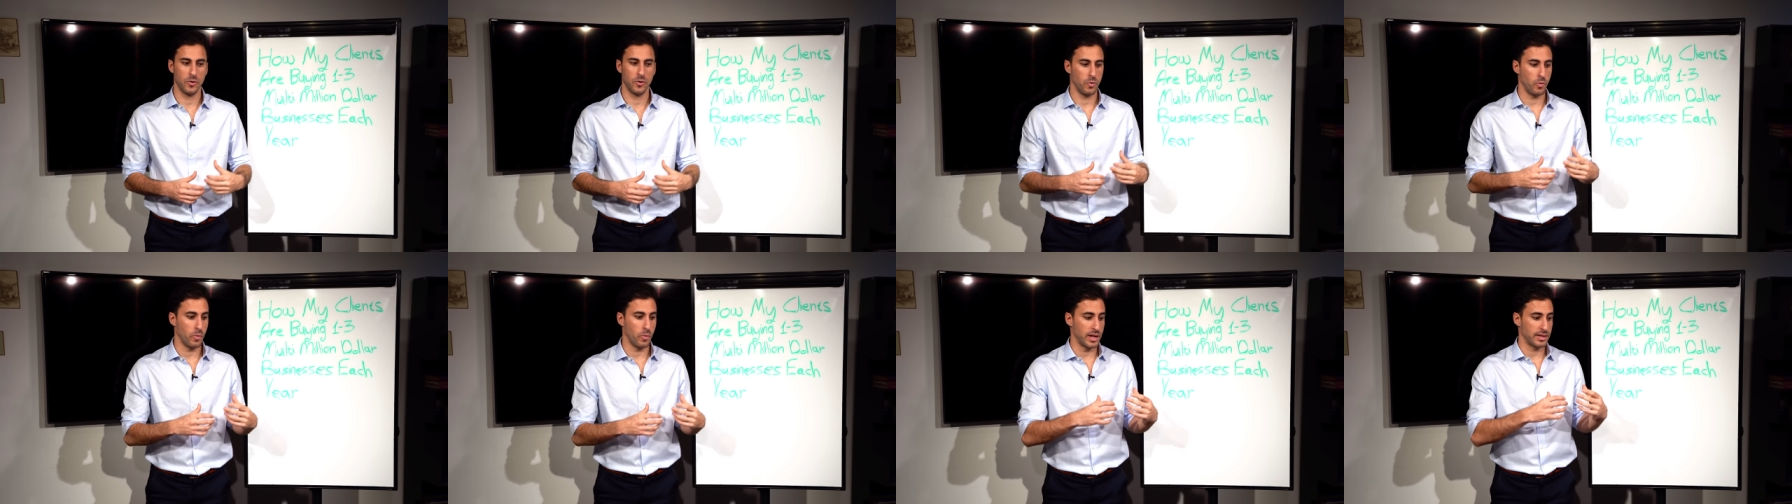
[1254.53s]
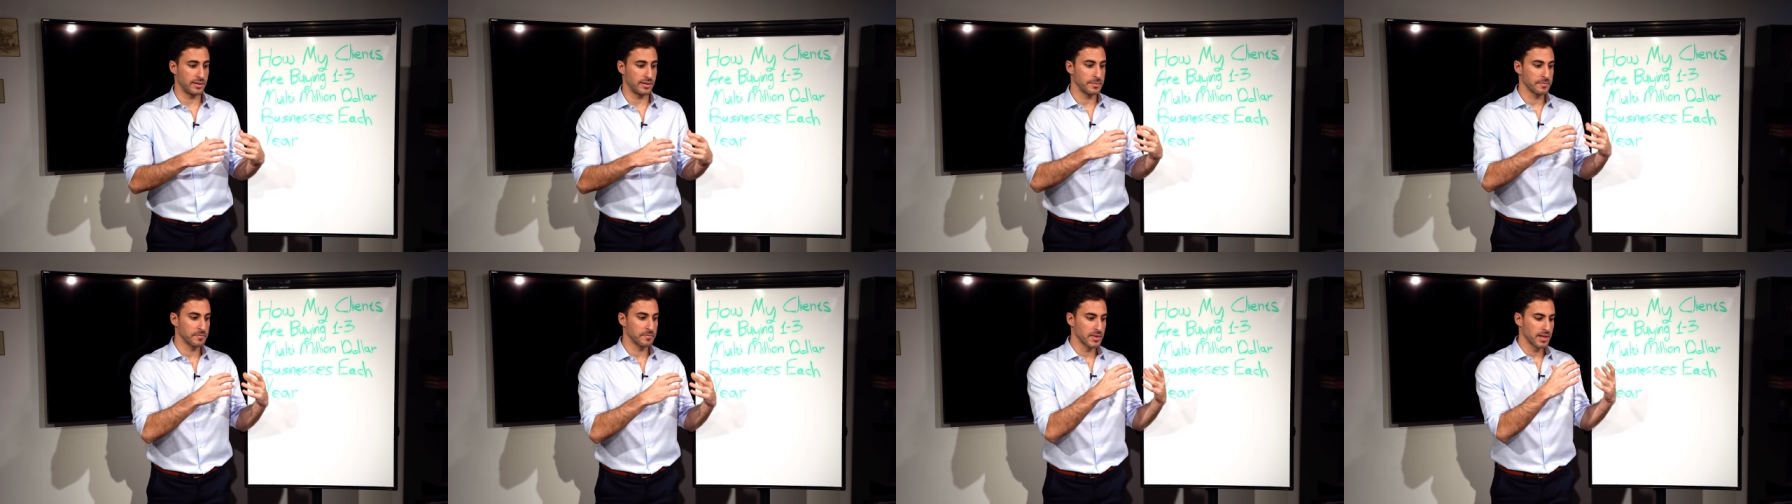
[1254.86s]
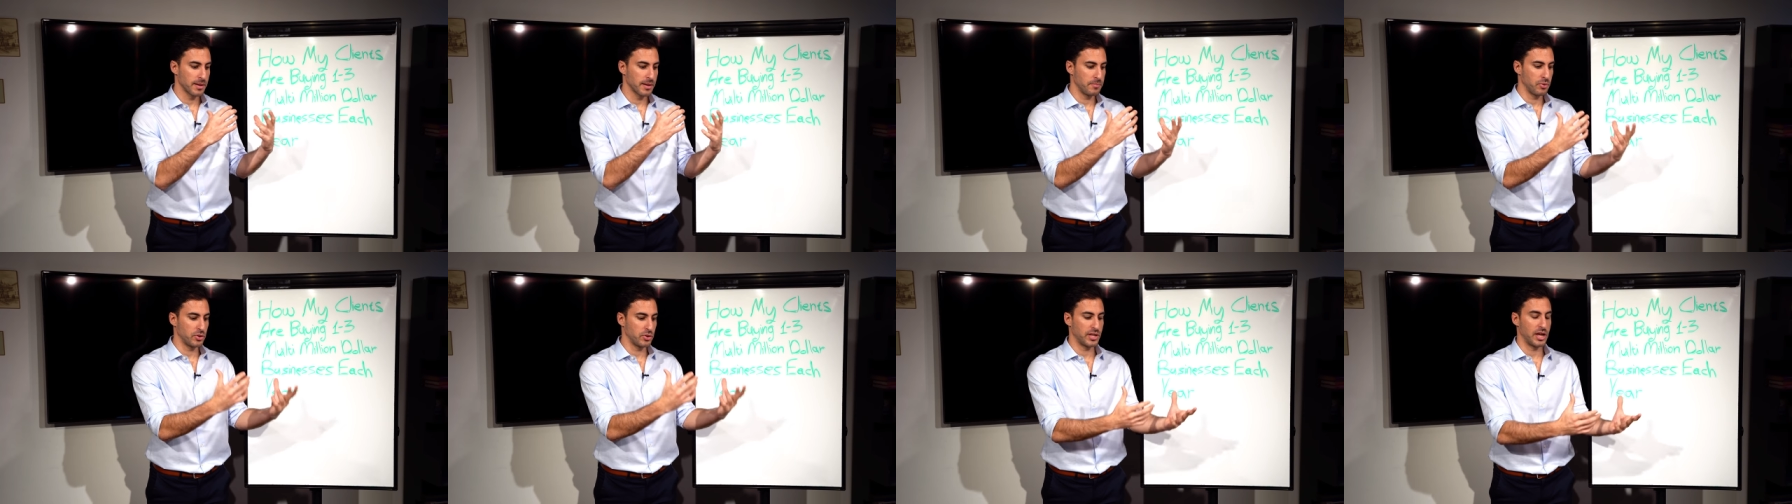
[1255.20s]
what
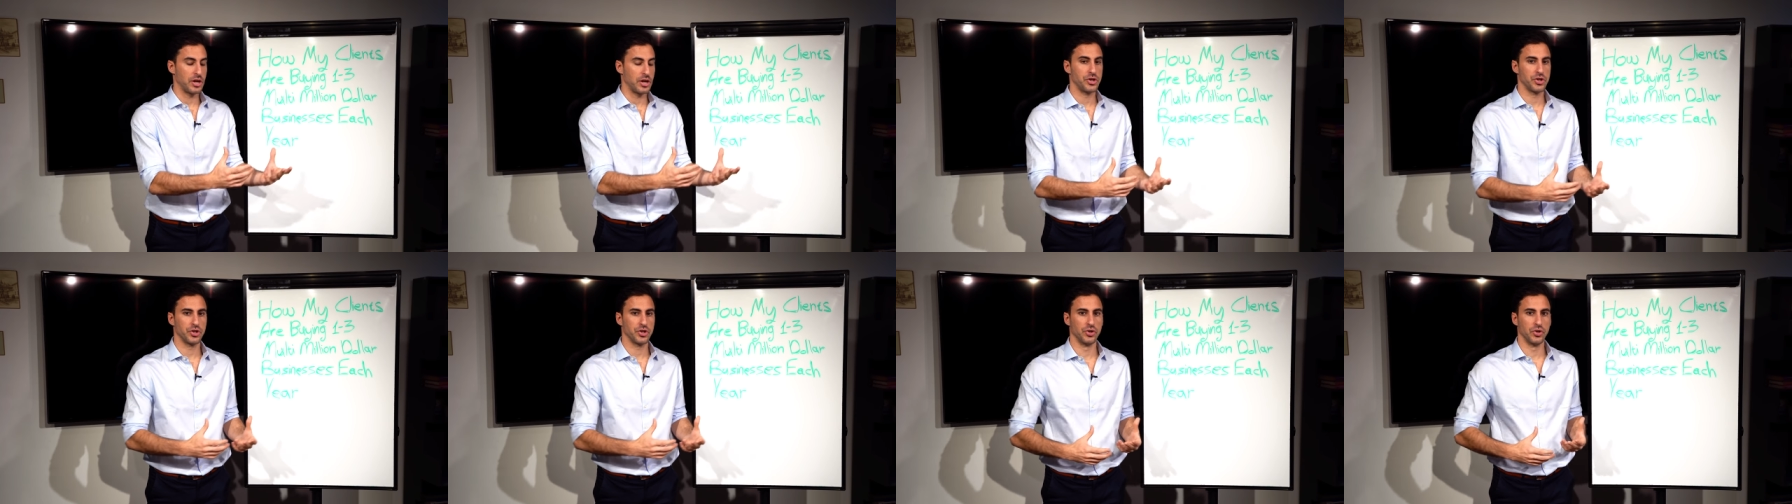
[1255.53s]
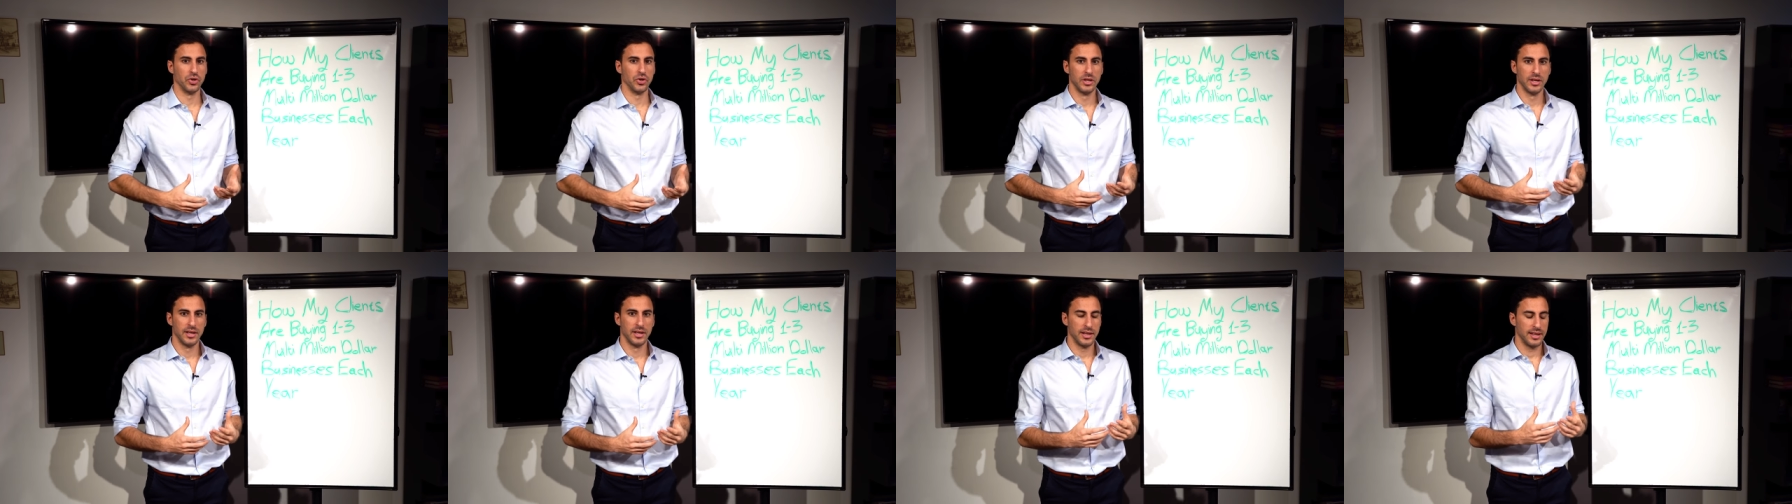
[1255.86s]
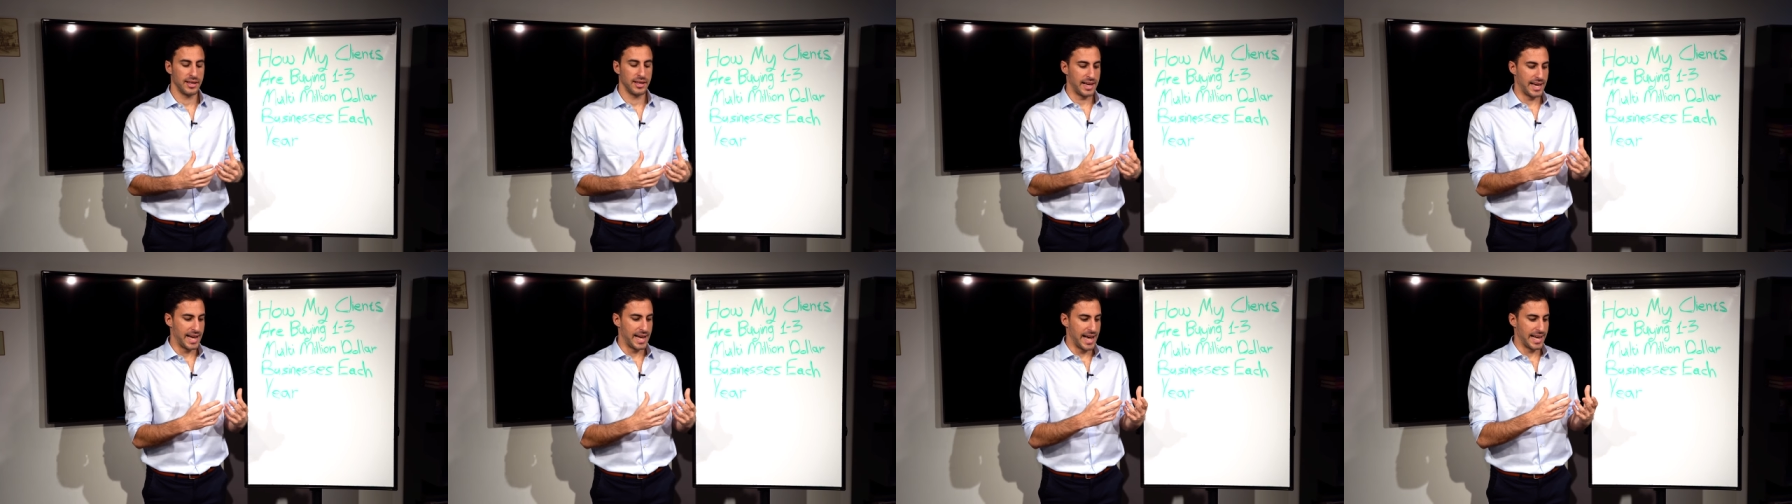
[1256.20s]
potential,
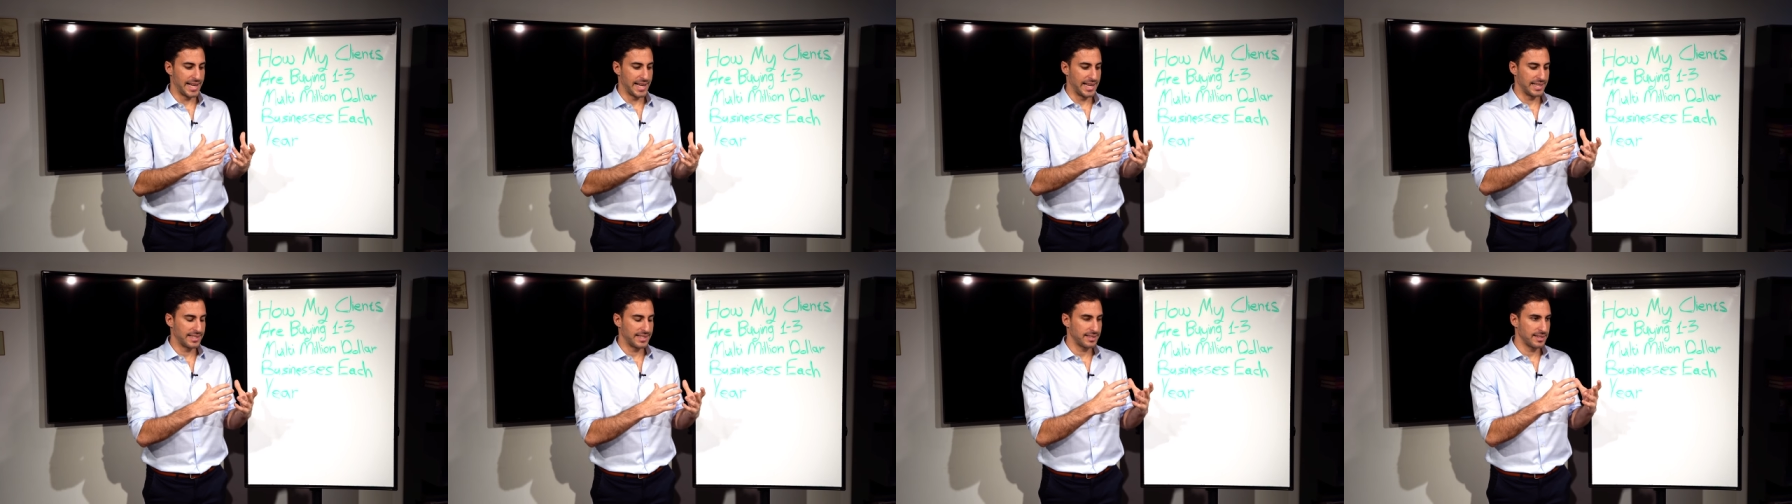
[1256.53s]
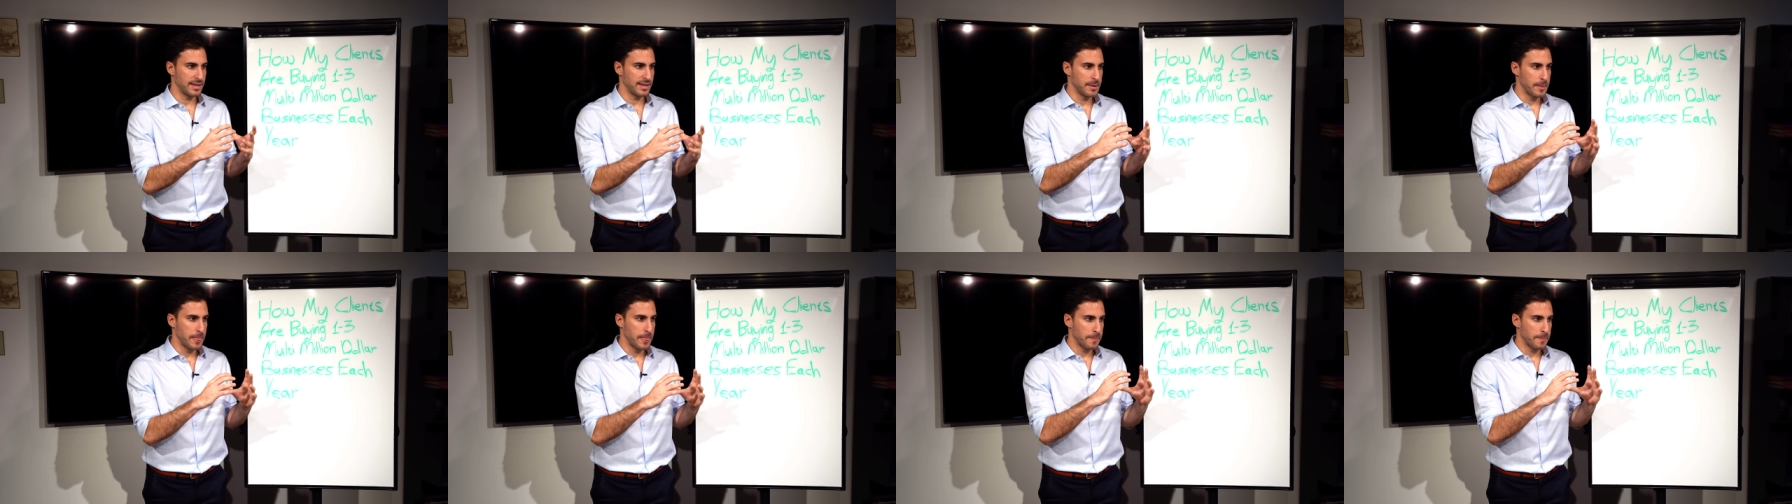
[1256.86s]
I guess,